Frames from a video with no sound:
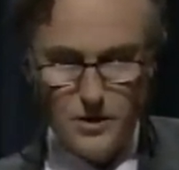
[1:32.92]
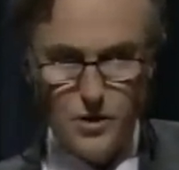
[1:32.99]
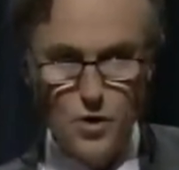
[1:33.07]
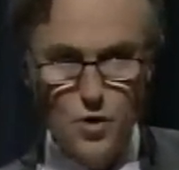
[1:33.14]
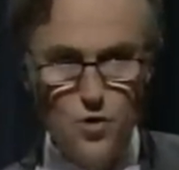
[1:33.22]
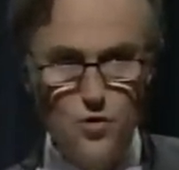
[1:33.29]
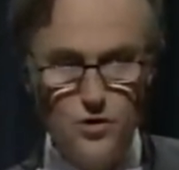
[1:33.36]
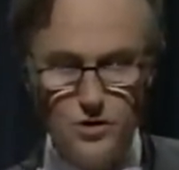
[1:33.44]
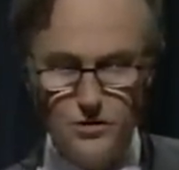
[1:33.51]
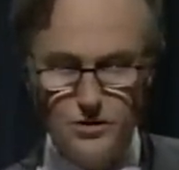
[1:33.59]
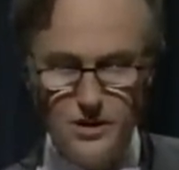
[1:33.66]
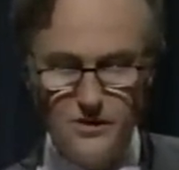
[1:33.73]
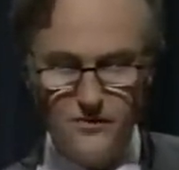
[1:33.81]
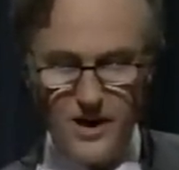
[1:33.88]
You
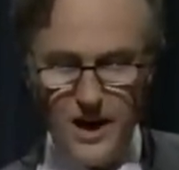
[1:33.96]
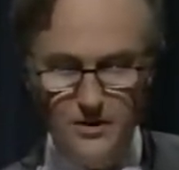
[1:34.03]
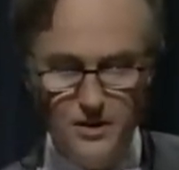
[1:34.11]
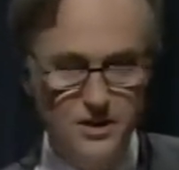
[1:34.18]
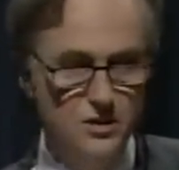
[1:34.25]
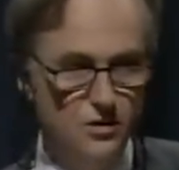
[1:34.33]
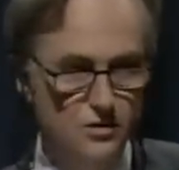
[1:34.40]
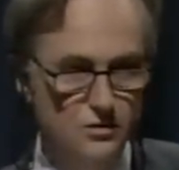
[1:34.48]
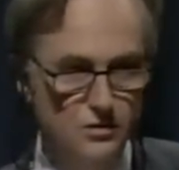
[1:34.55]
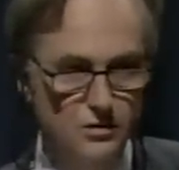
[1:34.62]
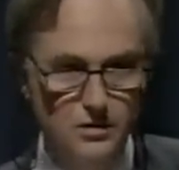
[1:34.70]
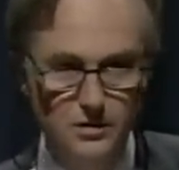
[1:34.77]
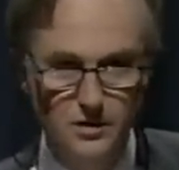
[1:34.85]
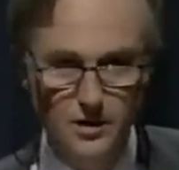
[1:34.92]
could give
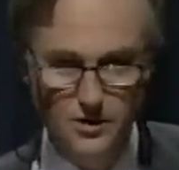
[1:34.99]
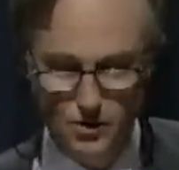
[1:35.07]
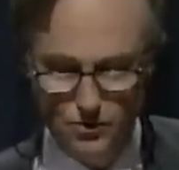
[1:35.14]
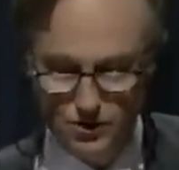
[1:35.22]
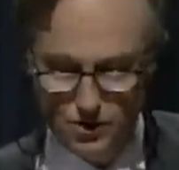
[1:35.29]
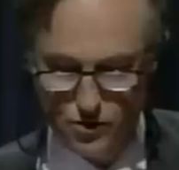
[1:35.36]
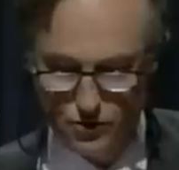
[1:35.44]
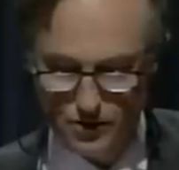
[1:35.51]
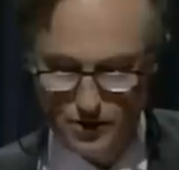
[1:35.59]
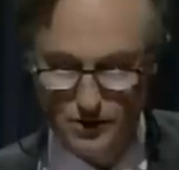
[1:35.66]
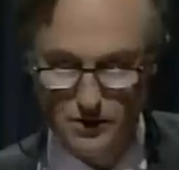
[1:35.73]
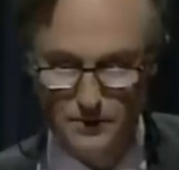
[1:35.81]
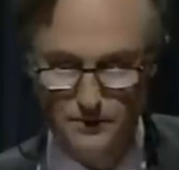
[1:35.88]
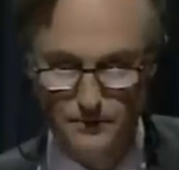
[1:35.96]
Aristotle a
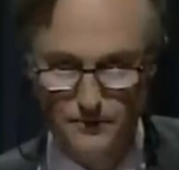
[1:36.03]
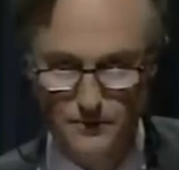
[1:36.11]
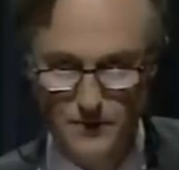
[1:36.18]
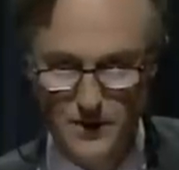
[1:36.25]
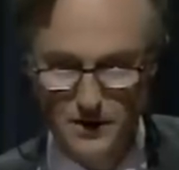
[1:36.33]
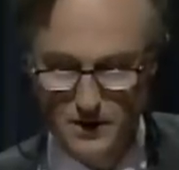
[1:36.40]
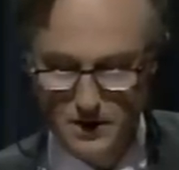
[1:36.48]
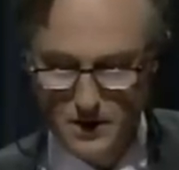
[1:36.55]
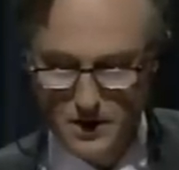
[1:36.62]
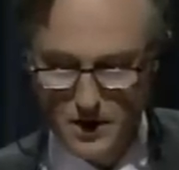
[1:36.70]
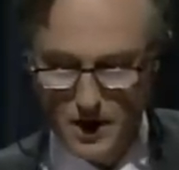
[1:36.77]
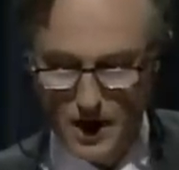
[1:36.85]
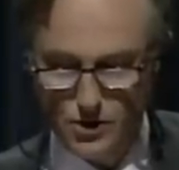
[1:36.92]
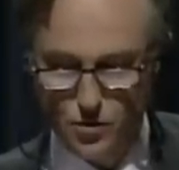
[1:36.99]
tutorial,
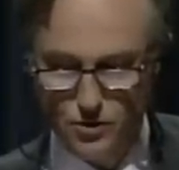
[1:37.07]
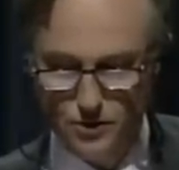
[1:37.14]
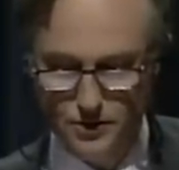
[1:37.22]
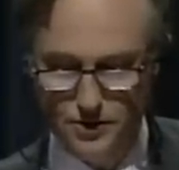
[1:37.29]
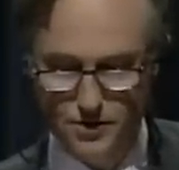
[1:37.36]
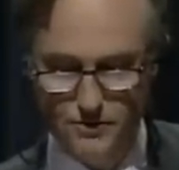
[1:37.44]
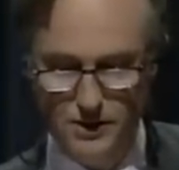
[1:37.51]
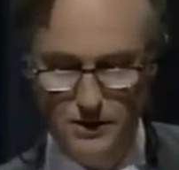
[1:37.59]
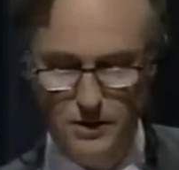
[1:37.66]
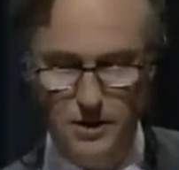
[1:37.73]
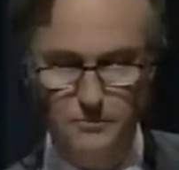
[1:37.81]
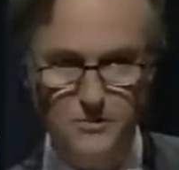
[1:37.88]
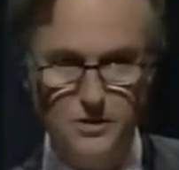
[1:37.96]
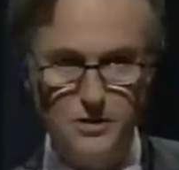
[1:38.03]
and you could thrill
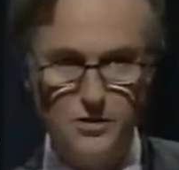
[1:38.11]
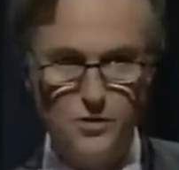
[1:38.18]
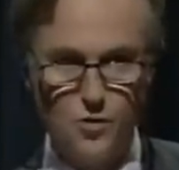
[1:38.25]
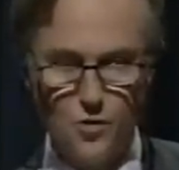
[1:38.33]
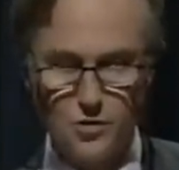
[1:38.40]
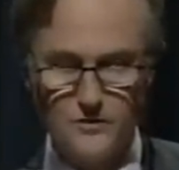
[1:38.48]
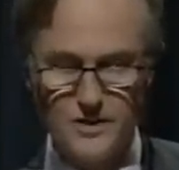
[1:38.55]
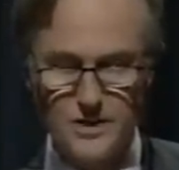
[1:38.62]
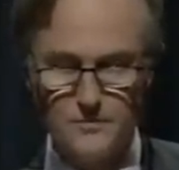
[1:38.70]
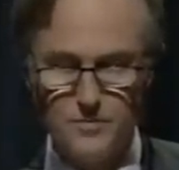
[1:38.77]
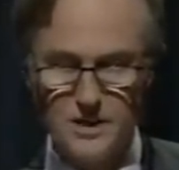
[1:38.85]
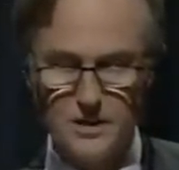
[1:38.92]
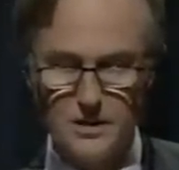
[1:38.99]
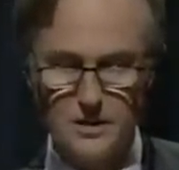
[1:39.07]
him to the core of his
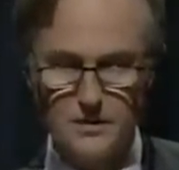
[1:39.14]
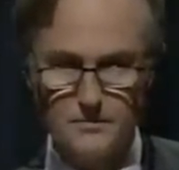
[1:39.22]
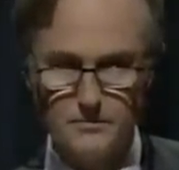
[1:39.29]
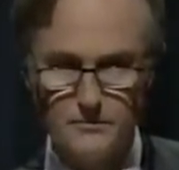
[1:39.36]
being.